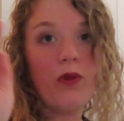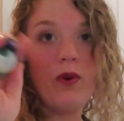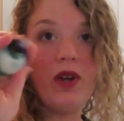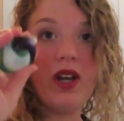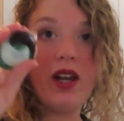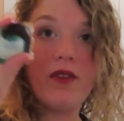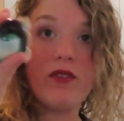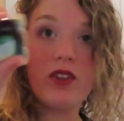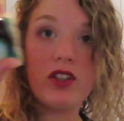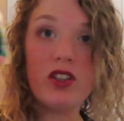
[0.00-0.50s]

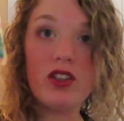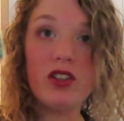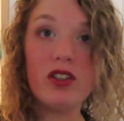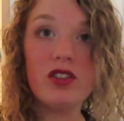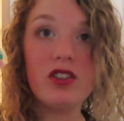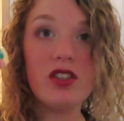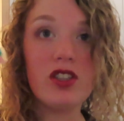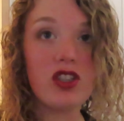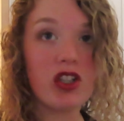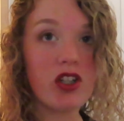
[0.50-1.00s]
whatever
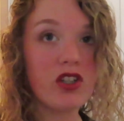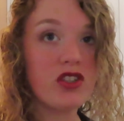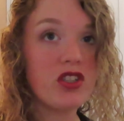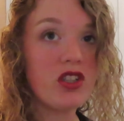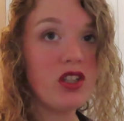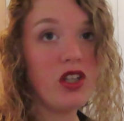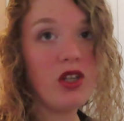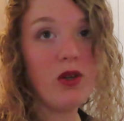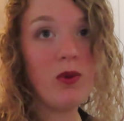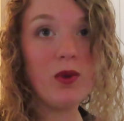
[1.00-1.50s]

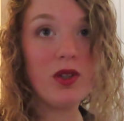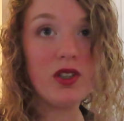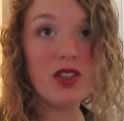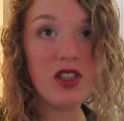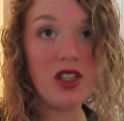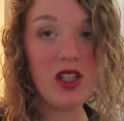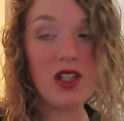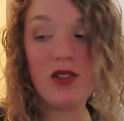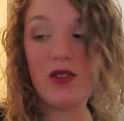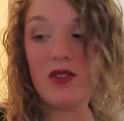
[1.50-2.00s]
detergent you want
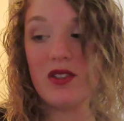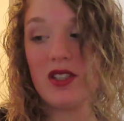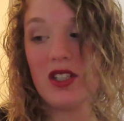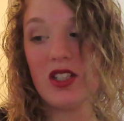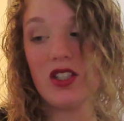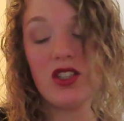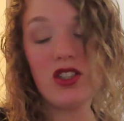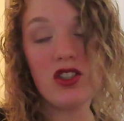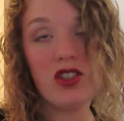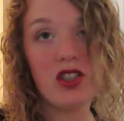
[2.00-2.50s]
to use.
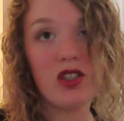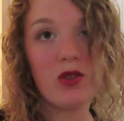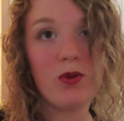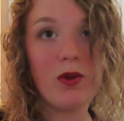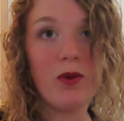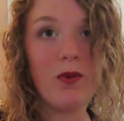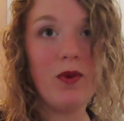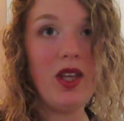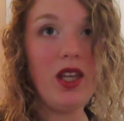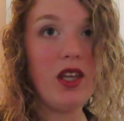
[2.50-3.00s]
This is just
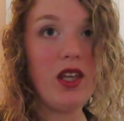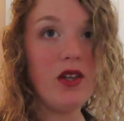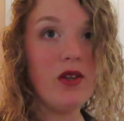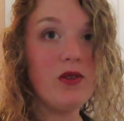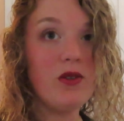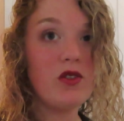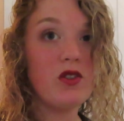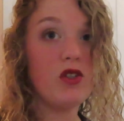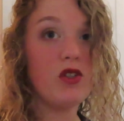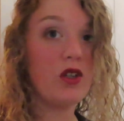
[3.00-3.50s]
what we
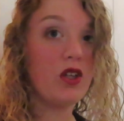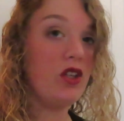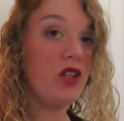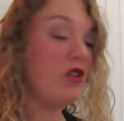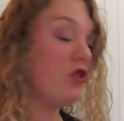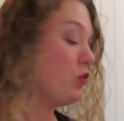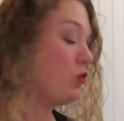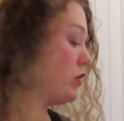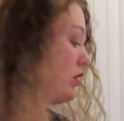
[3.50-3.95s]
used. You can use